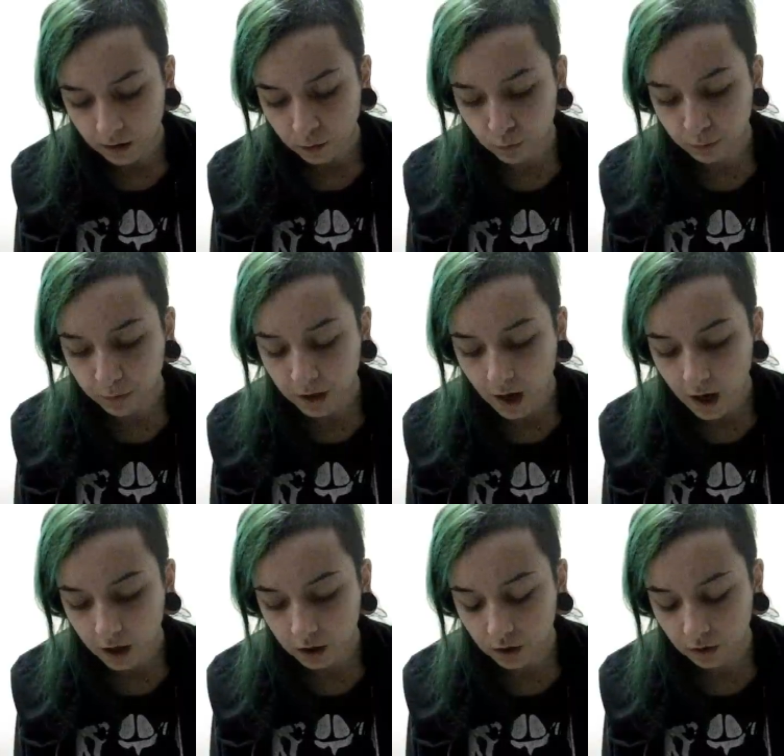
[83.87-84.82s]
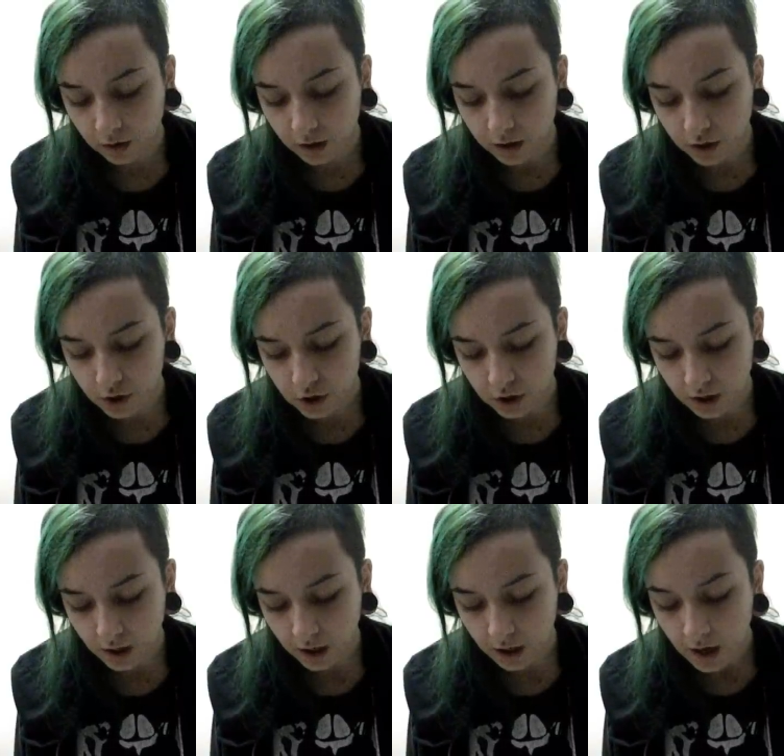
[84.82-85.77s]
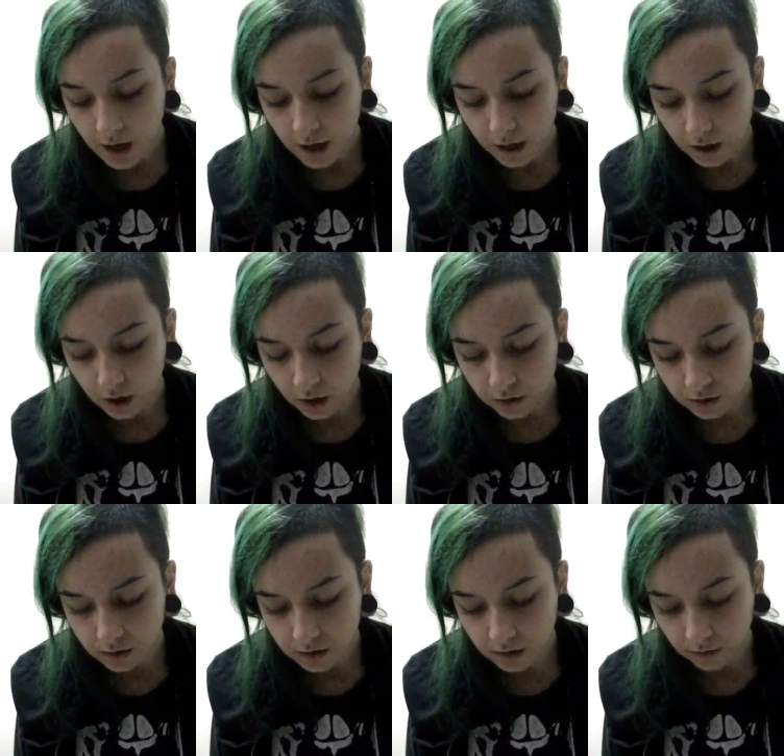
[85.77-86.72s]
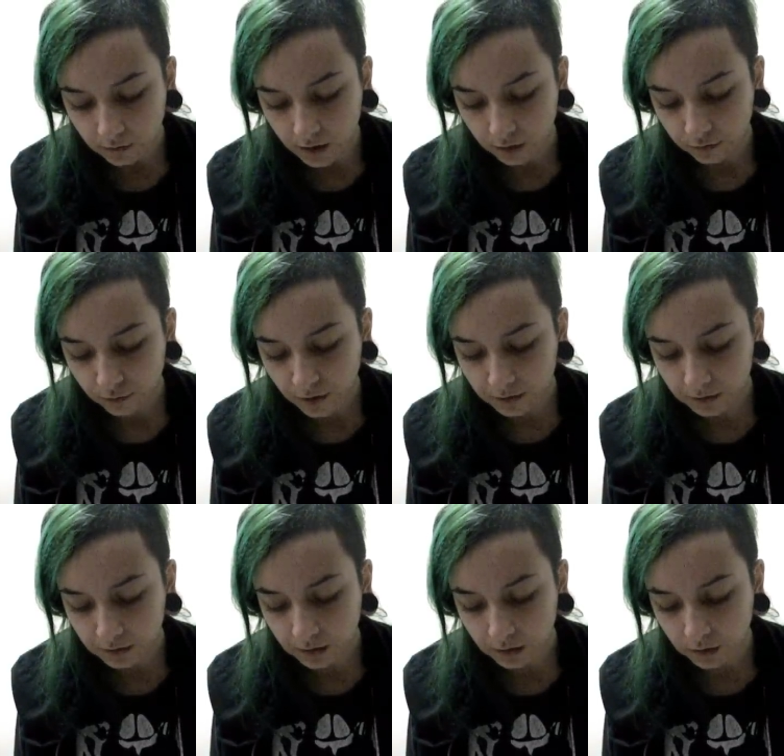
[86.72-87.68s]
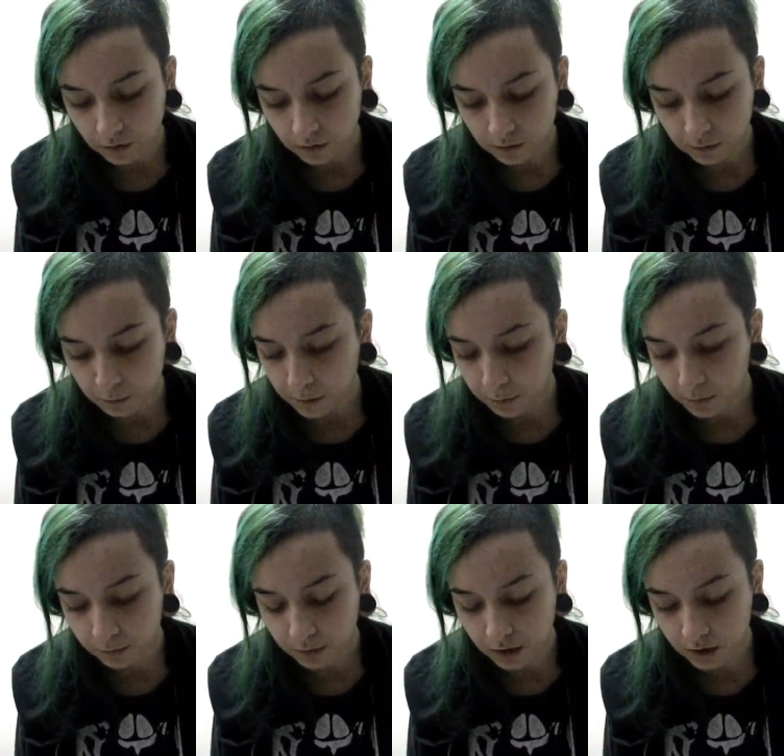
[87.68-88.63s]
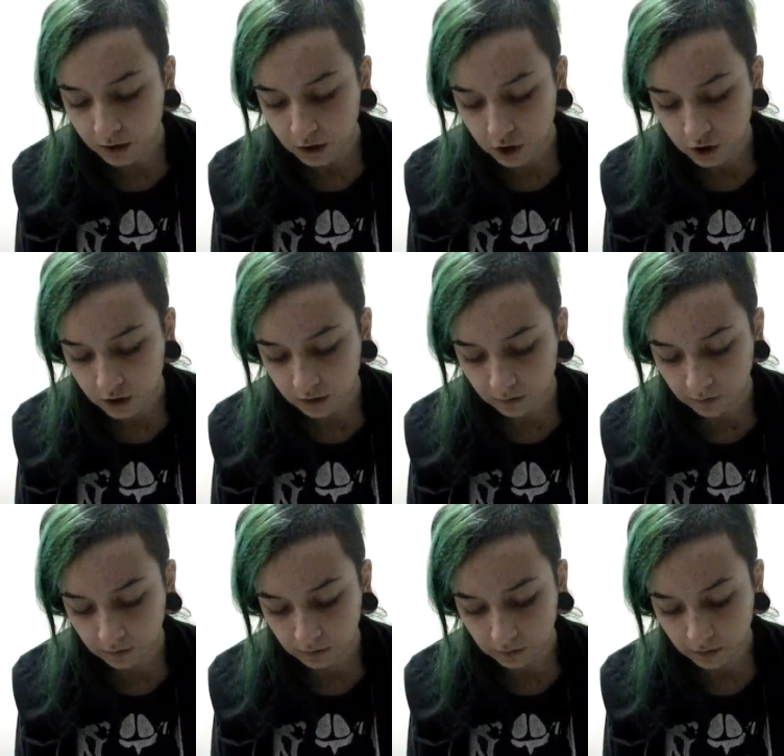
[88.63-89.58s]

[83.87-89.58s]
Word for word: It will be argued later tonight on the TV at friends' dinners by politicians.